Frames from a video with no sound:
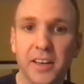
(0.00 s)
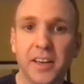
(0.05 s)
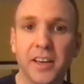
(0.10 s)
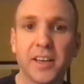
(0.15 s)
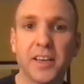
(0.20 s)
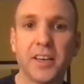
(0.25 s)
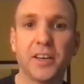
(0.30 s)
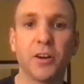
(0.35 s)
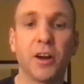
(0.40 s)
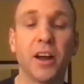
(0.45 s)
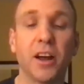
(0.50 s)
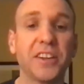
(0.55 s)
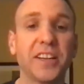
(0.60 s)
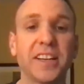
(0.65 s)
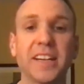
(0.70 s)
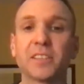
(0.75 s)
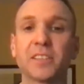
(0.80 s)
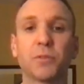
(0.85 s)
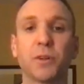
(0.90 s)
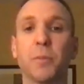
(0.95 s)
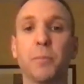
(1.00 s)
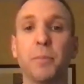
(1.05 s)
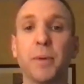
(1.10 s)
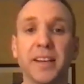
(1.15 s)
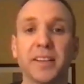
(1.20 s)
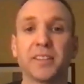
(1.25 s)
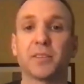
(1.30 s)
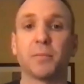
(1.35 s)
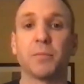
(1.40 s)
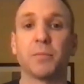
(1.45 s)
You know, I think that's one of the
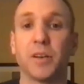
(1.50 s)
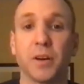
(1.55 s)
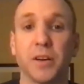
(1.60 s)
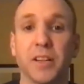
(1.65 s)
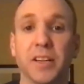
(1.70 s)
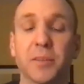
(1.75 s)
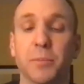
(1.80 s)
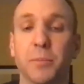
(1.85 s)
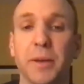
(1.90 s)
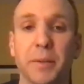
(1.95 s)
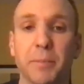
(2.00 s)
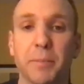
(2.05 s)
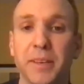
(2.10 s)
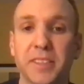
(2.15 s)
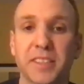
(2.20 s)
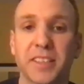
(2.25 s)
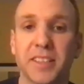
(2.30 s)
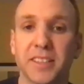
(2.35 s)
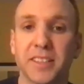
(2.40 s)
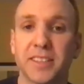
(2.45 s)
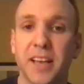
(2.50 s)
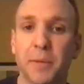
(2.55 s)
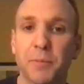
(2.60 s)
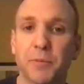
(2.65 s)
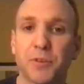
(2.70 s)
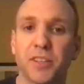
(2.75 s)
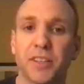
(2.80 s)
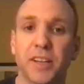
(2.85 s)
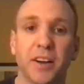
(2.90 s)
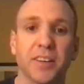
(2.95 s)
biggest, you know, that's a big
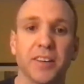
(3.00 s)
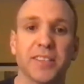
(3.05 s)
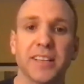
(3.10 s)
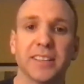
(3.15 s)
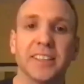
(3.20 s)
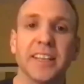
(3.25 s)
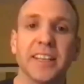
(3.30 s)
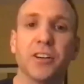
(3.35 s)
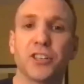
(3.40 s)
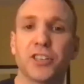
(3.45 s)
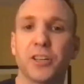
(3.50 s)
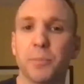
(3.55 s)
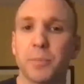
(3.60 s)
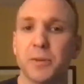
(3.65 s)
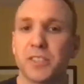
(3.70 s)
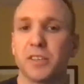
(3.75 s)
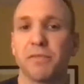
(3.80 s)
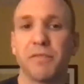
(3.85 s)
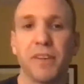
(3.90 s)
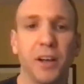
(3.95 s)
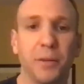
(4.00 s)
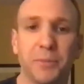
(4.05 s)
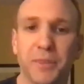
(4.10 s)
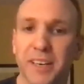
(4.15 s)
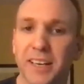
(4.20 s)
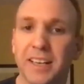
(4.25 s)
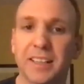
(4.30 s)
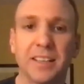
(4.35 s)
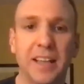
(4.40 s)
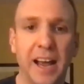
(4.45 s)
misconception there is that leadership is developed
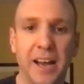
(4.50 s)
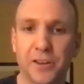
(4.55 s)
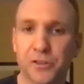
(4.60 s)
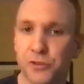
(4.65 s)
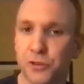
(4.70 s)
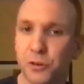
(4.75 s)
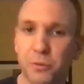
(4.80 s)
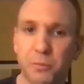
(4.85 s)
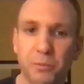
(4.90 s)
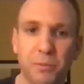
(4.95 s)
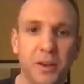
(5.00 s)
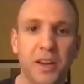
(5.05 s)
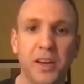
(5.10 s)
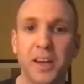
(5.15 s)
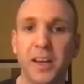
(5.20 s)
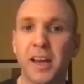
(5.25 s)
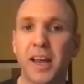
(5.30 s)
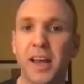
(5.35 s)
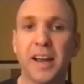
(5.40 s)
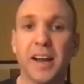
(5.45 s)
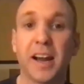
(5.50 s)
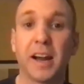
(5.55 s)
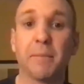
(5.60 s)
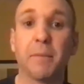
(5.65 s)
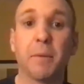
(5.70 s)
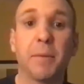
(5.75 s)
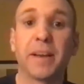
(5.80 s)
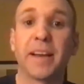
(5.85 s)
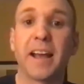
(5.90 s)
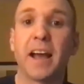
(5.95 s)
in a classroom. And
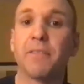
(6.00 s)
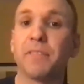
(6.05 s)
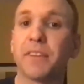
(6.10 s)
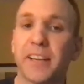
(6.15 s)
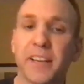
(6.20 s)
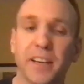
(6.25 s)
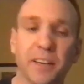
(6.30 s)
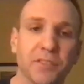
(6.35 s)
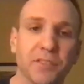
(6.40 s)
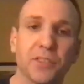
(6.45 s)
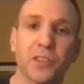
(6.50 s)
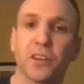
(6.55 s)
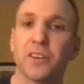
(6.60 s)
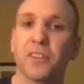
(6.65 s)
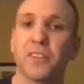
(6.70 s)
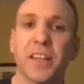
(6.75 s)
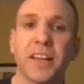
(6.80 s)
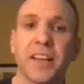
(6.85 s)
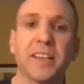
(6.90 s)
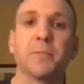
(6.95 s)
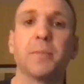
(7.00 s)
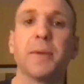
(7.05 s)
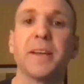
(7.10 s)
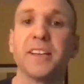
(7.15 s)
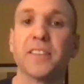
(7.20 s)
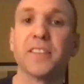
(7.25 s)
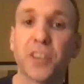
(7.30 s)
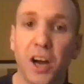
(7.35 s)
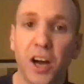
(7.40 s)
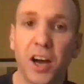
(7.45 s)
I'm a big advocate of certain things
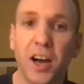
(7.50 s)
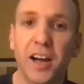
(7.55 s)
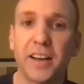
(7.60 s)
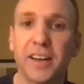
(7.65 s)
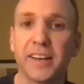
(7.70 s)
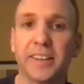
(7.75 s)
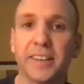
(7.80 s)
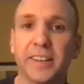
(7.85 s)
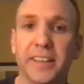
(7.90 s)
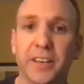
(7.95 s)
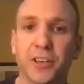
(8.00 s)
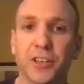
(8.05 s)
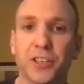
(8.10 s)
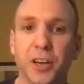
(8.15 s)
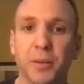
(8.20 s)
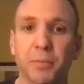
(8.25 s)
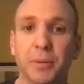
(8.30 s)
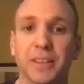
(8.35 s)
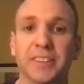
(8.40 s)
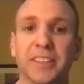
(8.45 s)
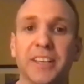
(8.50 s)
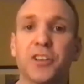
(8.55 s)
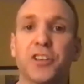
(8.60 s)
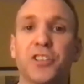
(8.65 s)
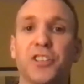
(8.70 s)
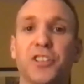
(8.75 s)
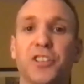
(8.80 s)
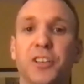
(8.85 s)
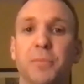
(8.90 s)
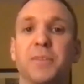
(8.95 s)
being taught in leadership, but
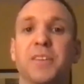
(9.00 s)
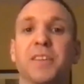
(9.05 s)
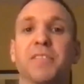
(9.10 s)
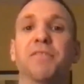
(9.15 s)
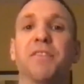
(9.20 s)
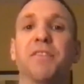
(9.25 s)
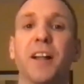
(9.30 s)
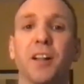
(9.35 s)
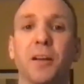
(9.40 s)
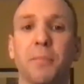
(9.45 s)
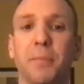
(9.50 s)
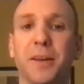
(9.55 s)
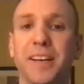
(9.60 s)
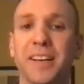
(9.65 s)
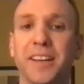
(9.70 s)
leadership development,